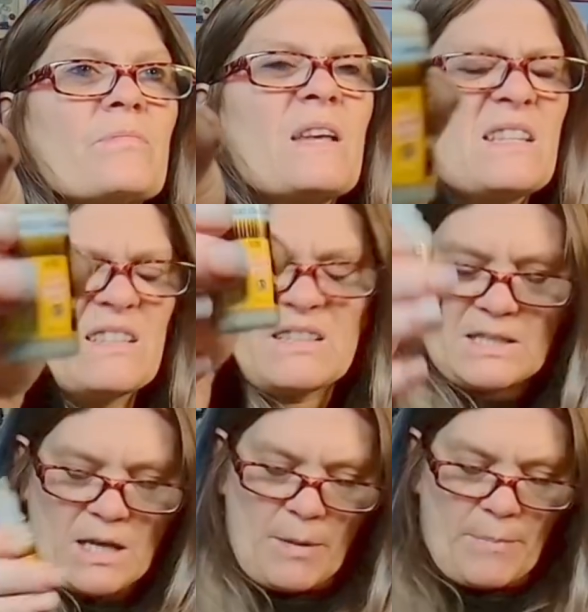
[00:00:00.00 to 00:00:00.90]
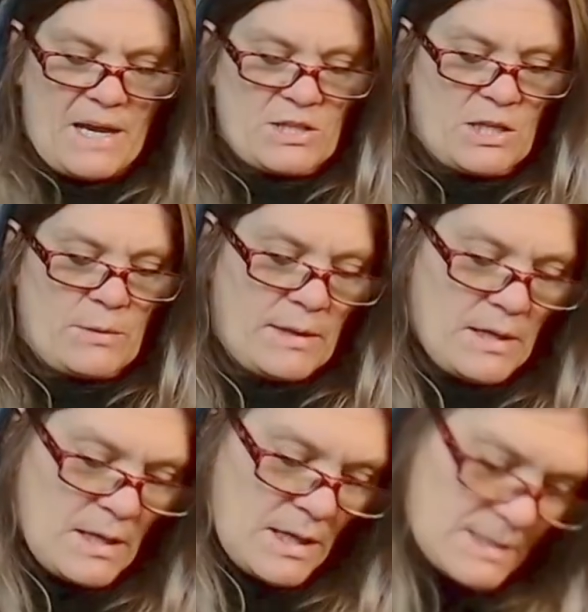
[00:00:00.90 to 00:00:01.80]
It's dark beige anyway.
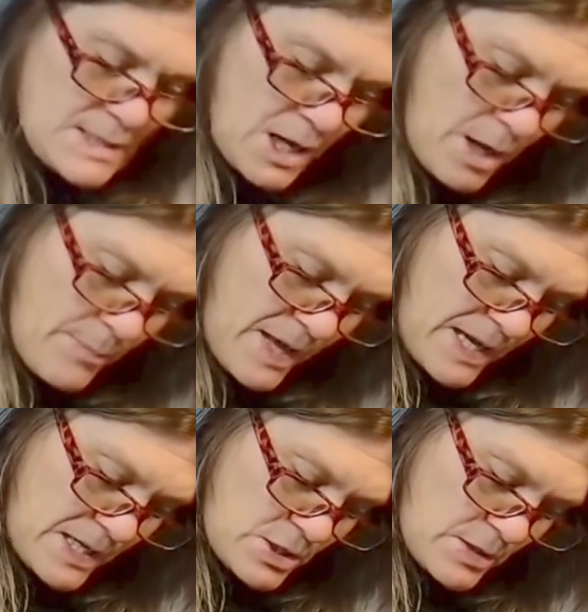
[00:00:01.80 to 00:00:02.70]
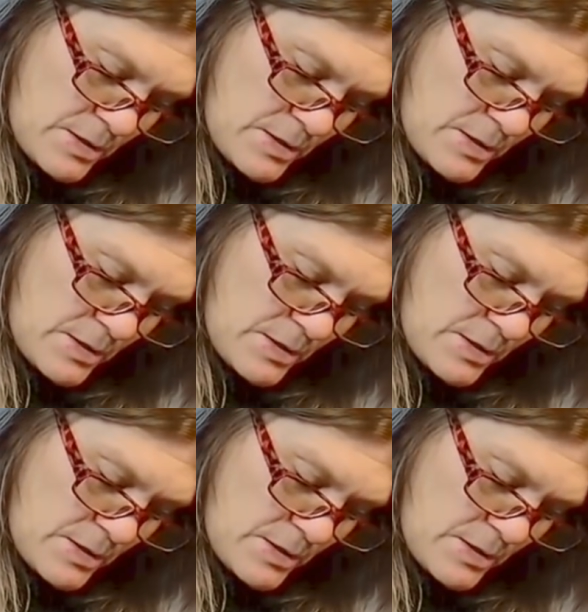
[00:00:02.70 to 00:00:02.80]
It's a dark beige.